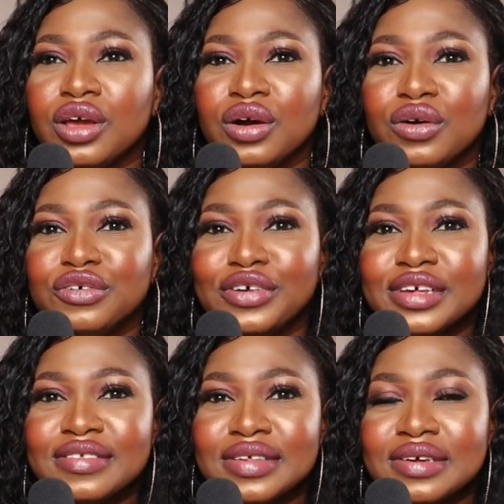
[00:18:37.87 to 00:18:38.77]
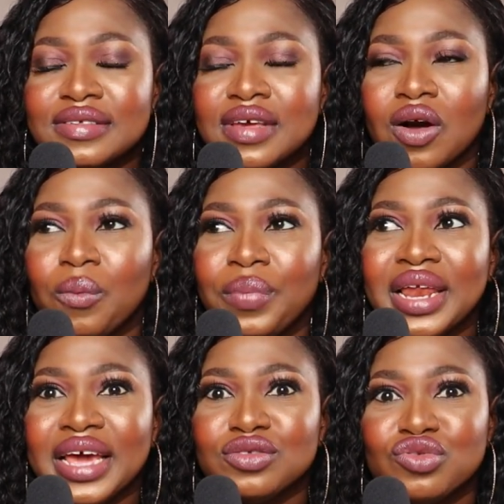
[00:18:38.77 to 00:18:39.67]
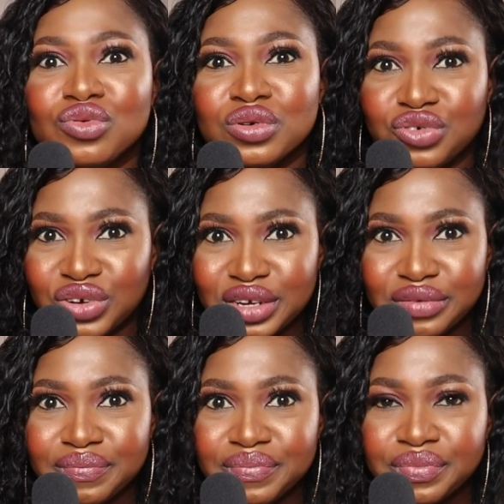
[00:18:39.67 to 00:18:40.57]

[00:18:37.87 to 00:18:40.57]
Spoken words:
100 cedis, I'll pay like 200.